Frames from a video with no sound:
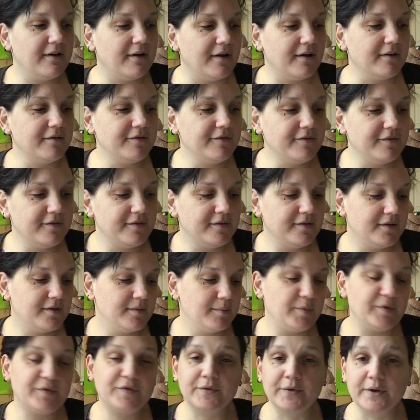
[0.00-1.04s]
off
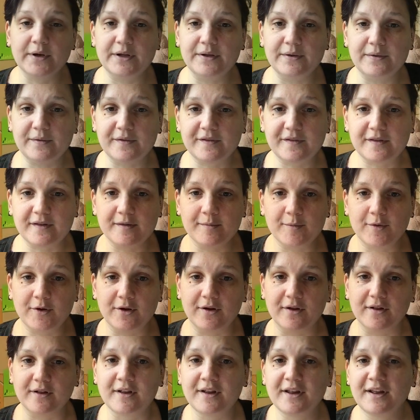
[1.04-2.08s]
before I used them
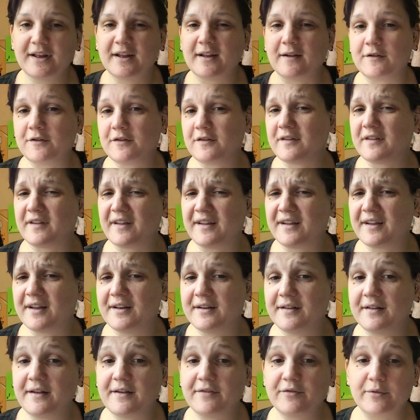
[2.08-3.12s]
all. I was just like
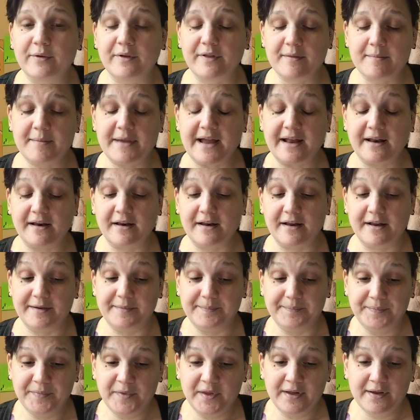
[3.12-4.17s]
kind of left with a magnet.
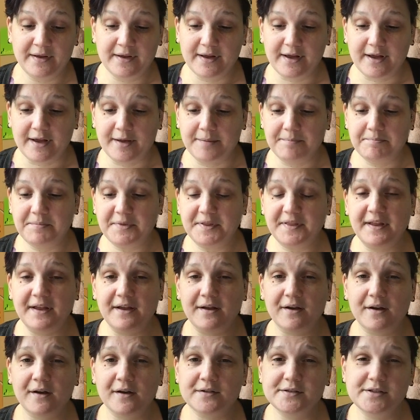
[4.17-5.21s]
But they
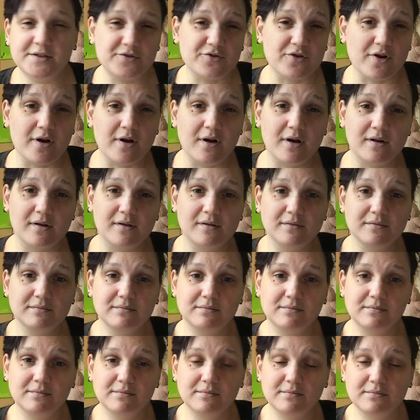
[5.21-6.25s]
are strong,
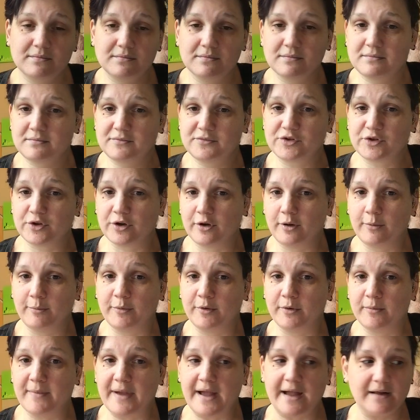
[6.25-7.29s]

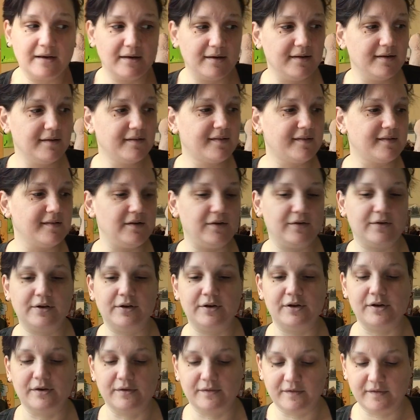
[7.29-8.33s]
durable magnets that you
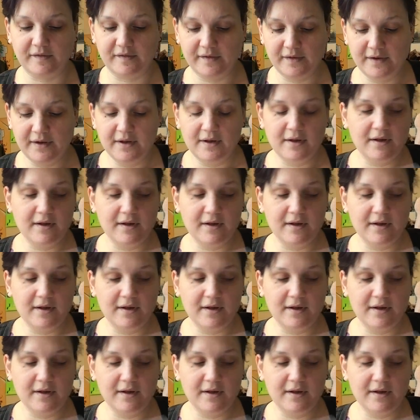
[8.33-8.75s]
can use.